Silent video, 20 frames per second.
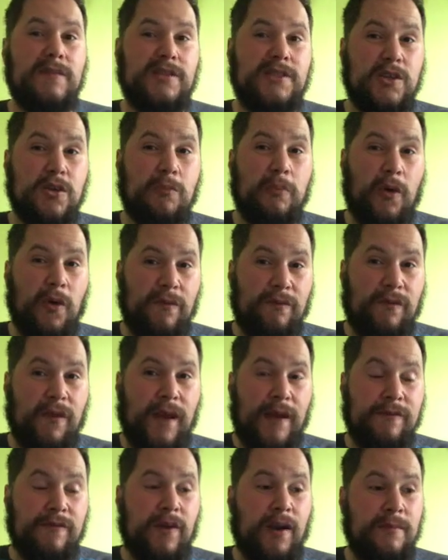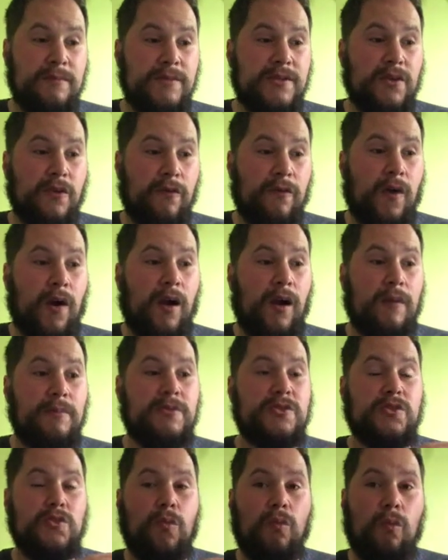0.5 grams of
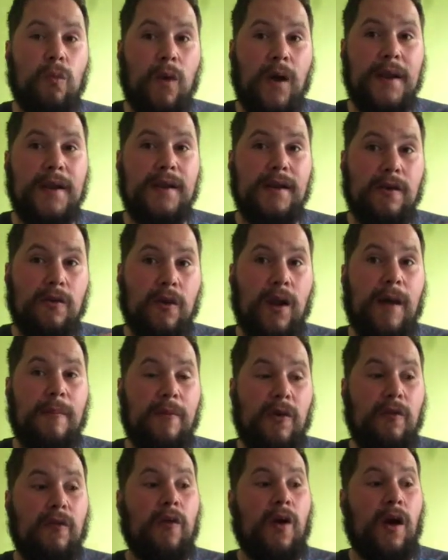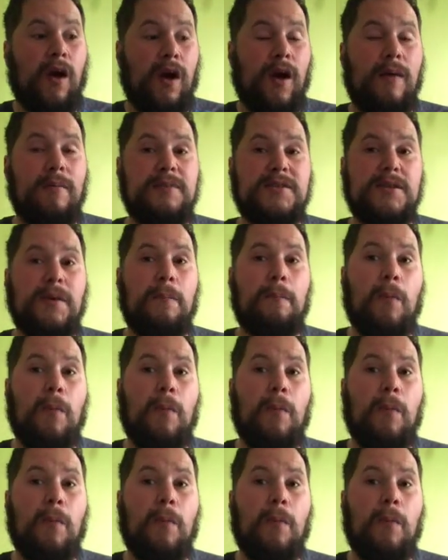carbs to 1 gram of carbs